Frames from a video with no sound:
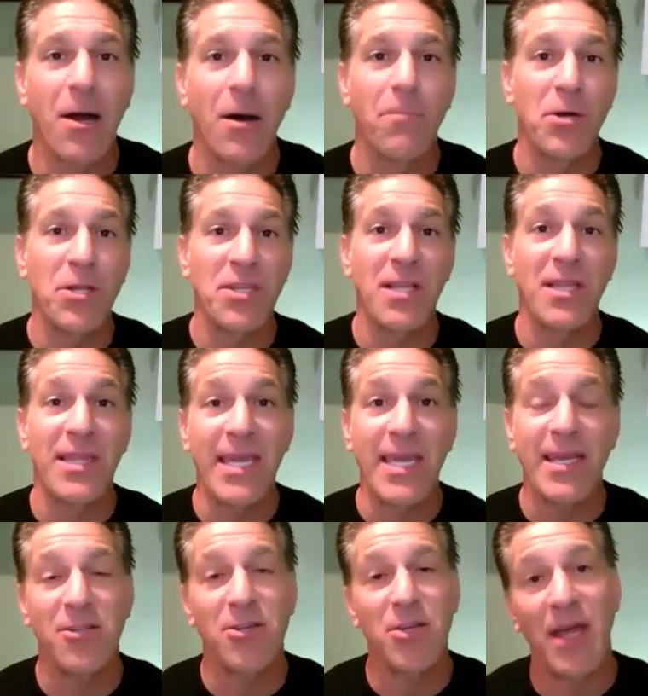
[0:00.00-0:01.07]
and I'll put the
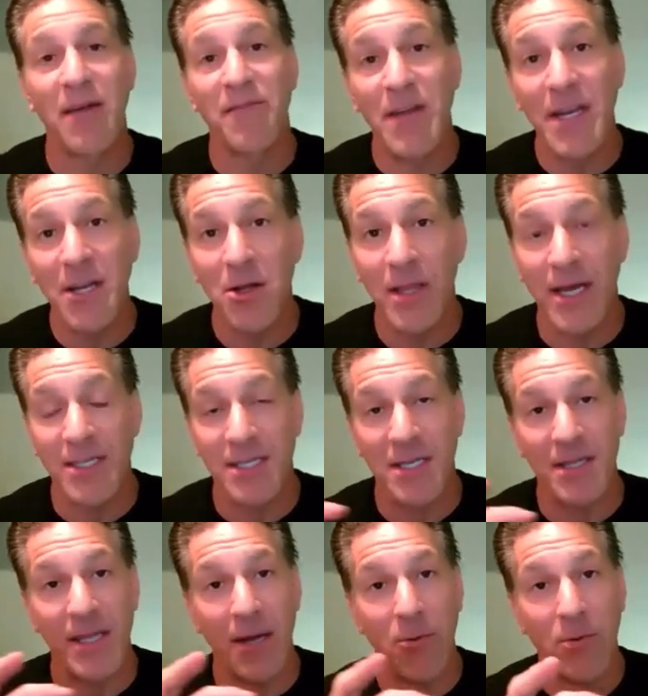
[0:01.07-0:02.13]
link to that video
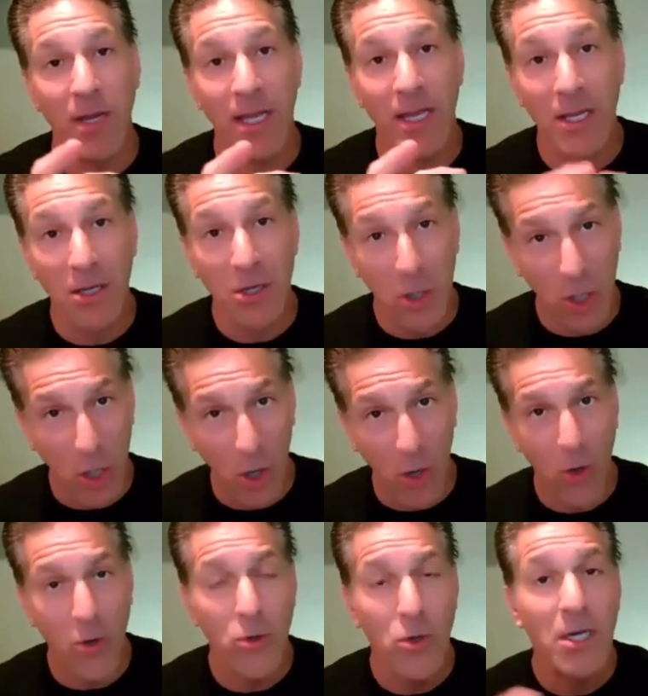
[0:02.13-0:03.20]
lesson that we
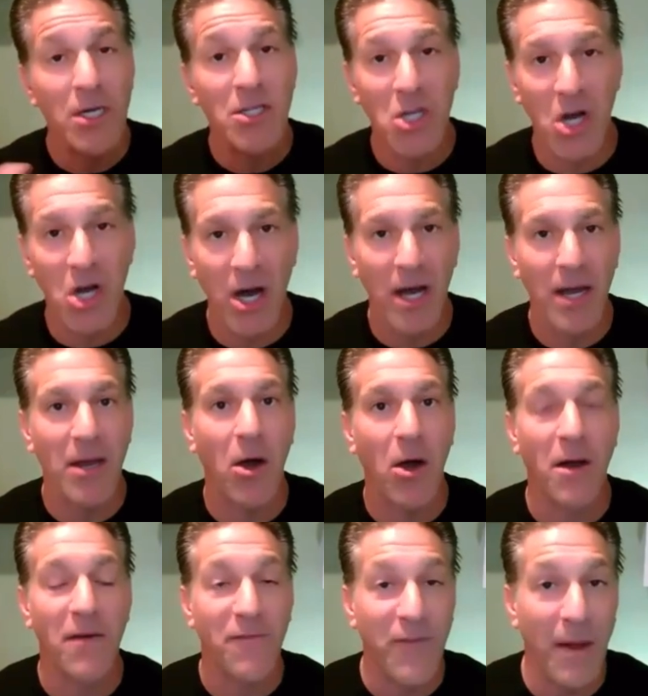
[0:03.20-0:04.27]

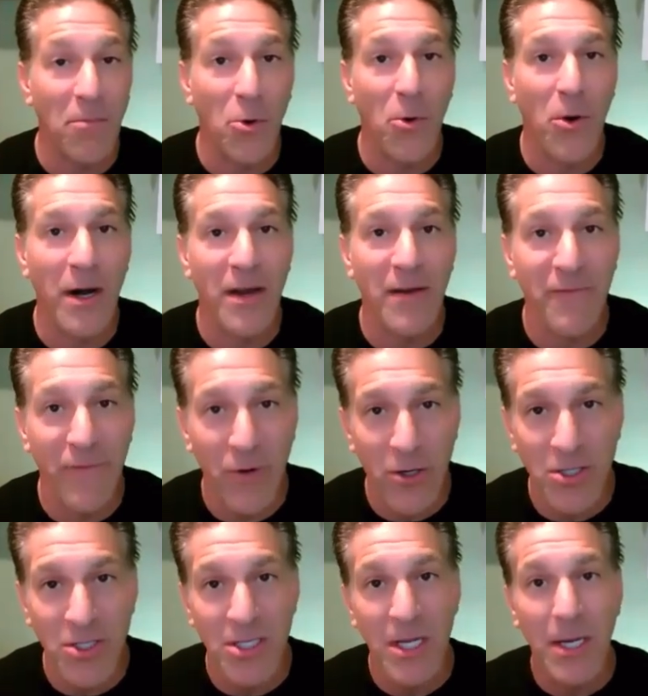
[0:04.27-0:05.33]
co-taught on February
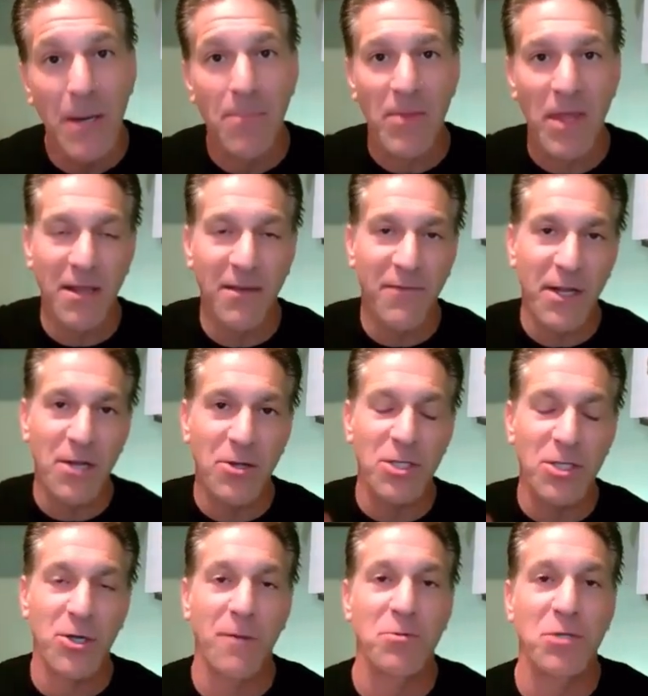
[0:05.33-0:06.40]
1st in the
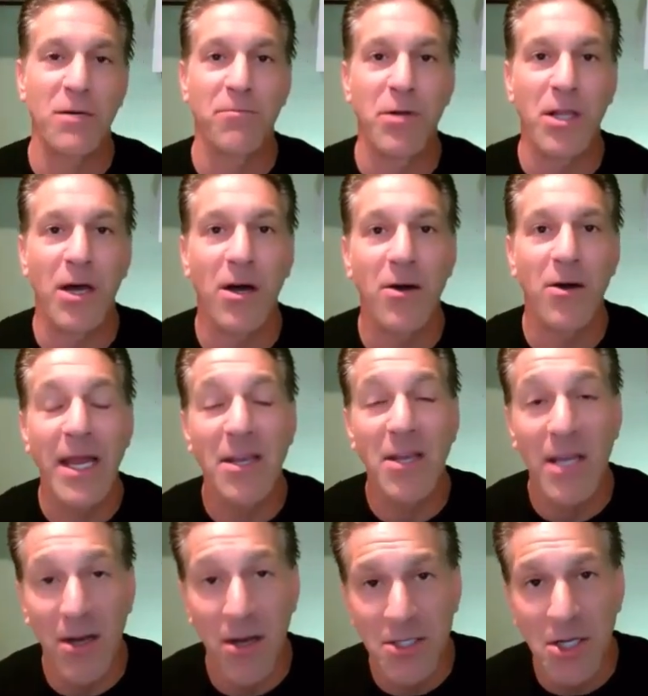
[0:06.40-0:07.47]
video description below.
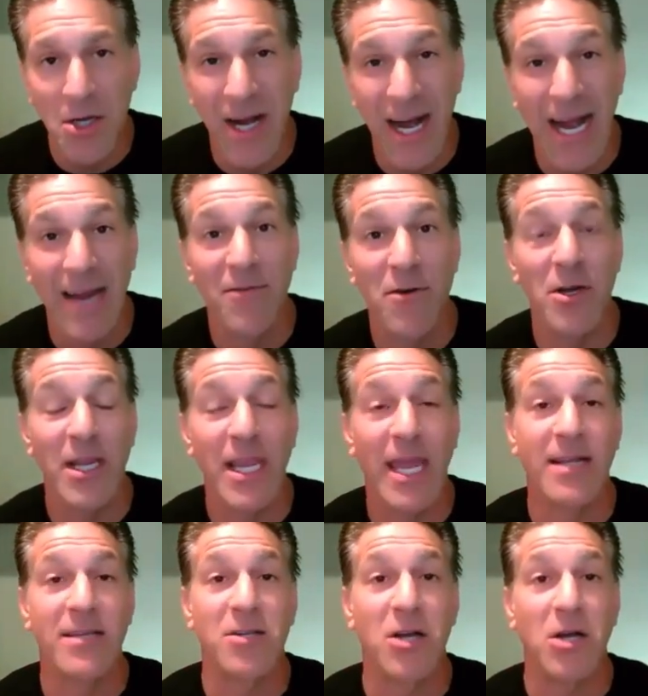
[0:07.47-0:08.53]
And you can also go to
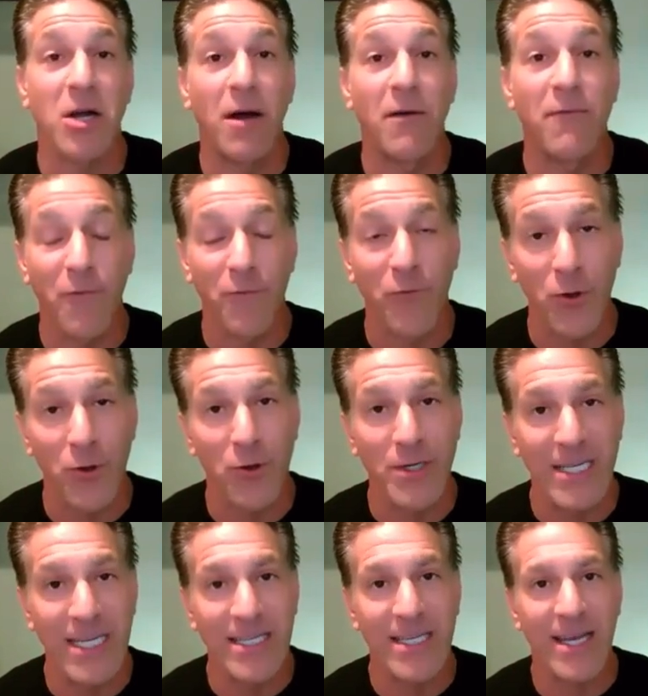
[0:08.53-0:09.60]
ivorganics.com for
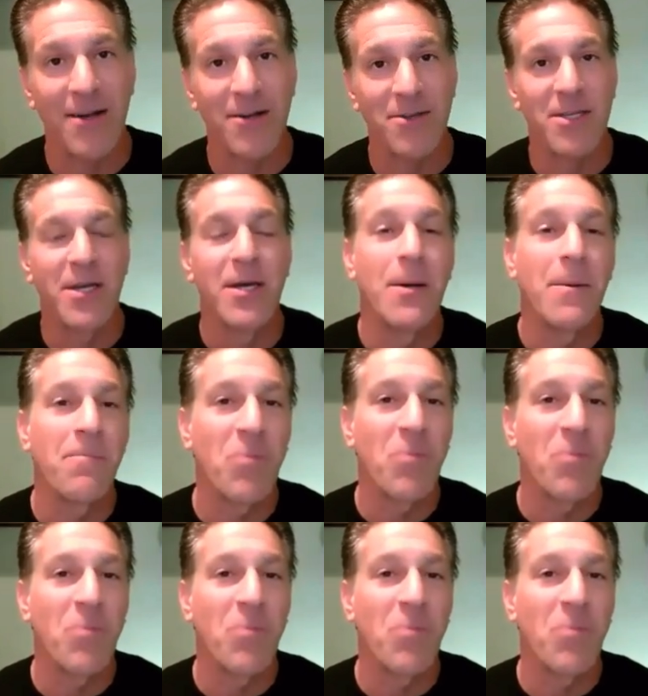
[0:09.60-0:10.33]
further details.